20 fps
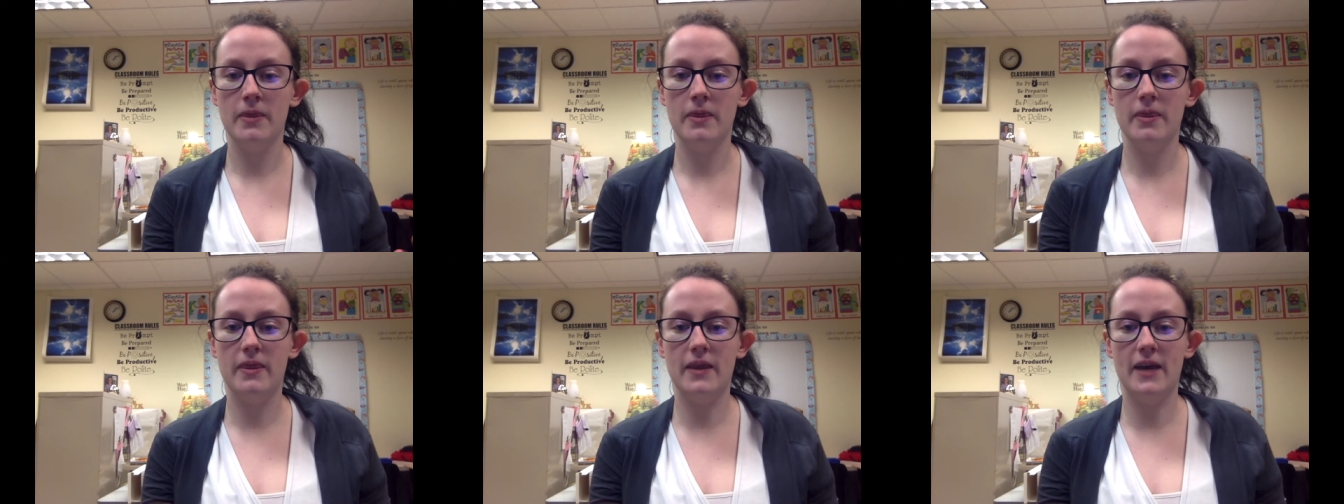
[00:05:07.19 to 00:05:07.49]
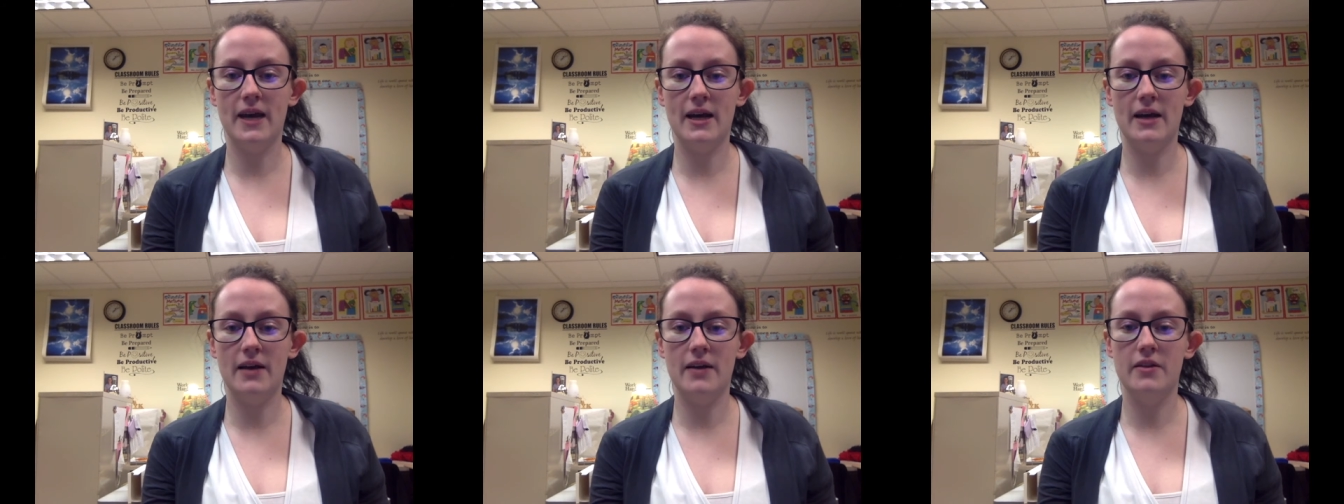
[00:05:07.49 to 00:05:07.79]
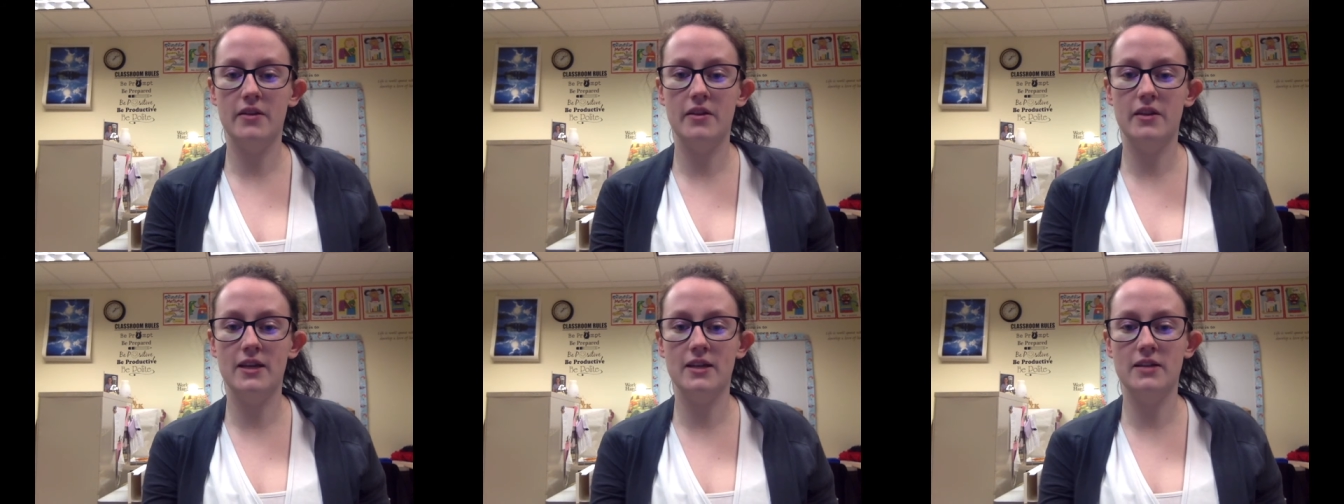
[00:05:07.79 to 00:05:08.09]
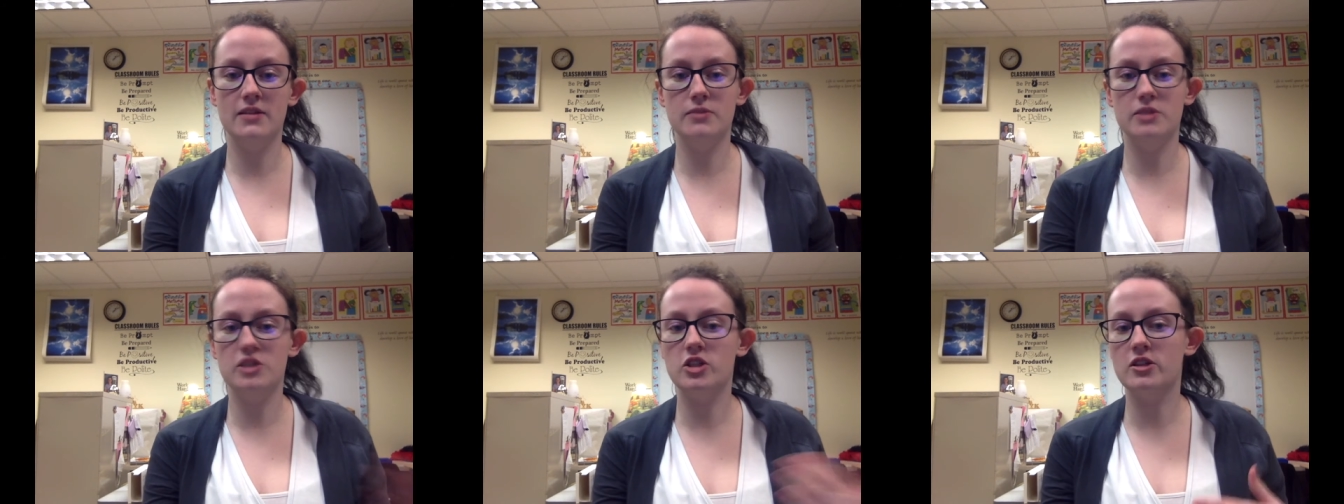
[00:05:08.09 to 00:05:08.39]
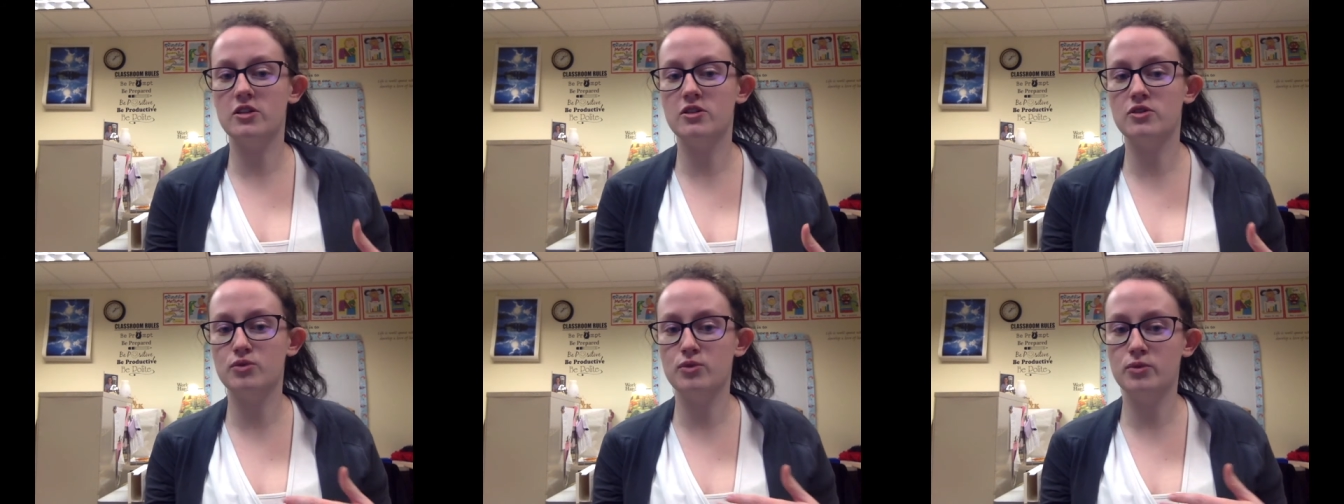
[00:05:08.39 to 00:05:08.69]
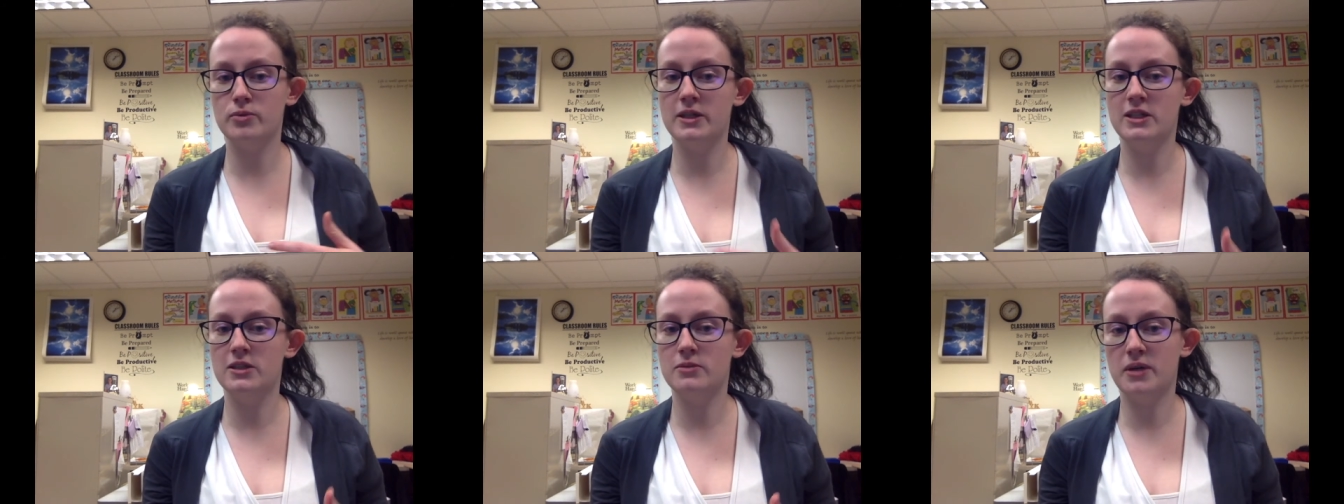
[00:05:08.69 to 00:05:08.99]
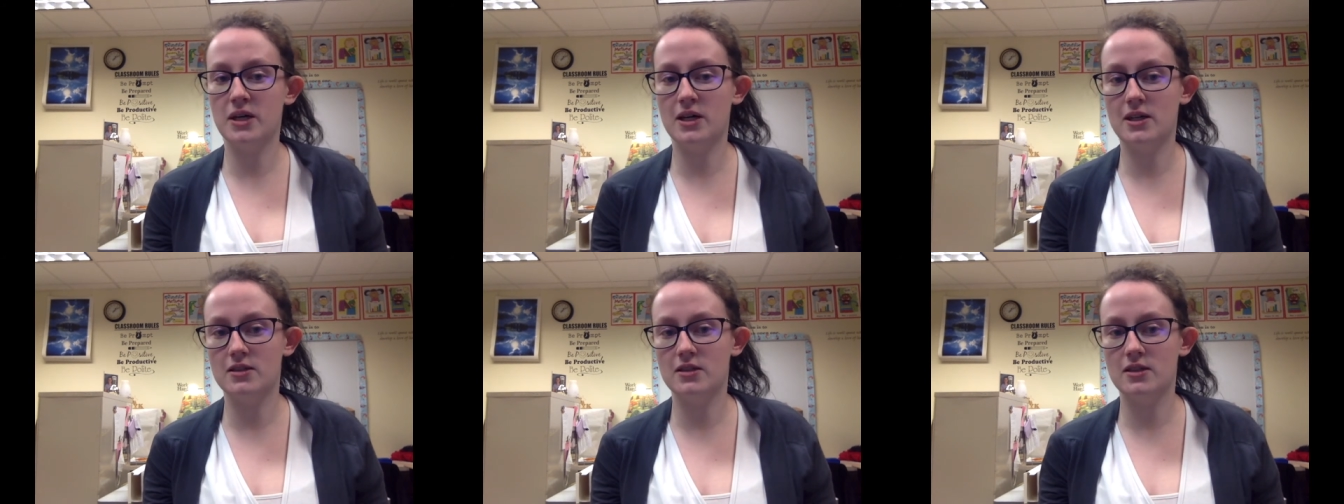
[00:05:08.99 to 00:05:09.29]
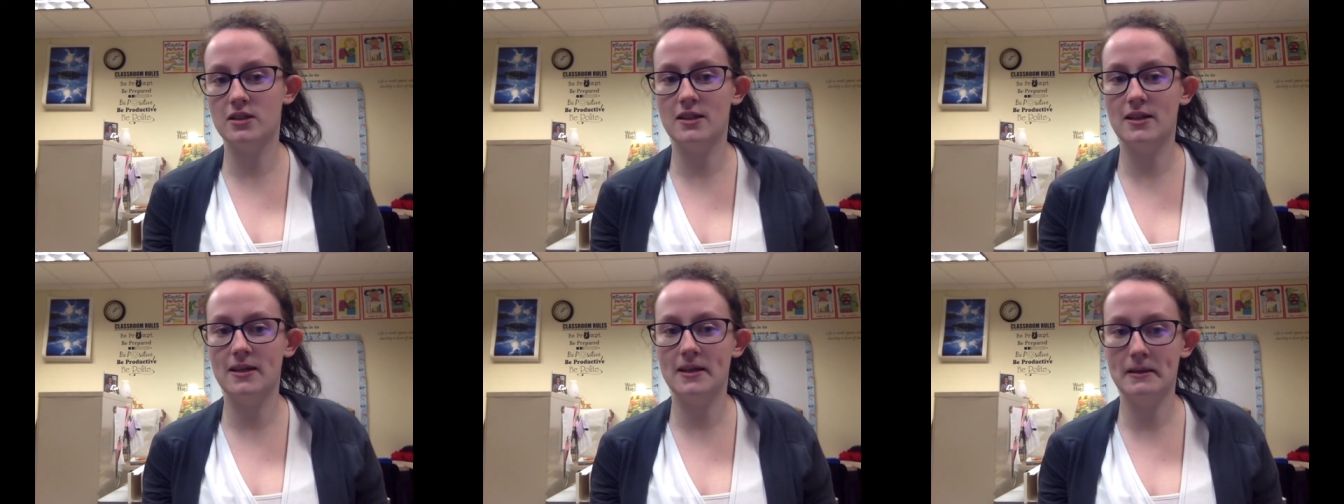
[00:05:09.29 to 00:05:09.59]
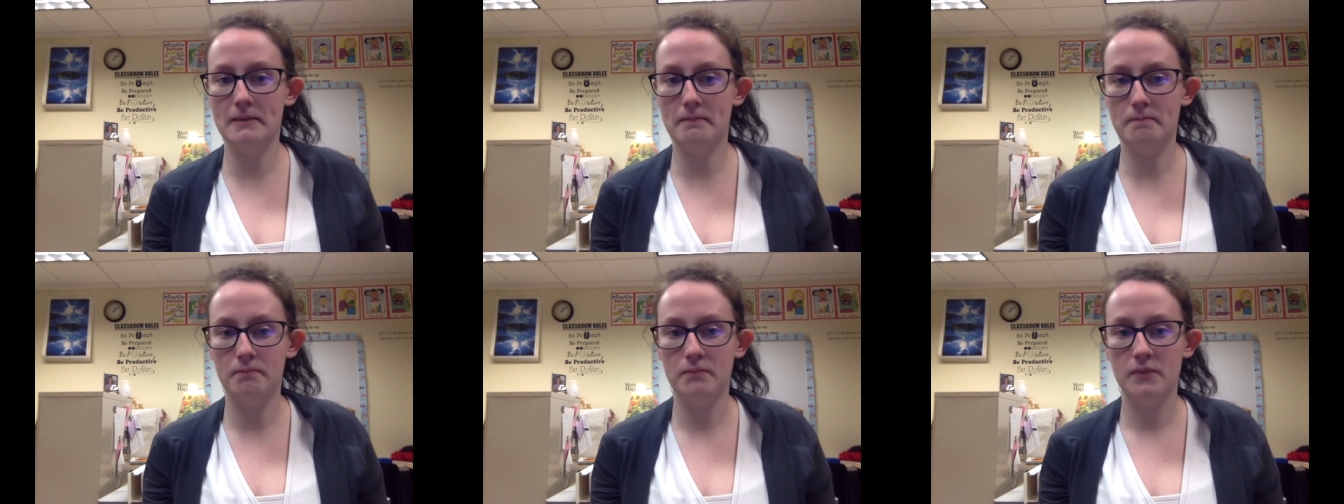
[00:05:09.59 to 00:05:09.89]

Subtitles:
that these materials will be deposited in.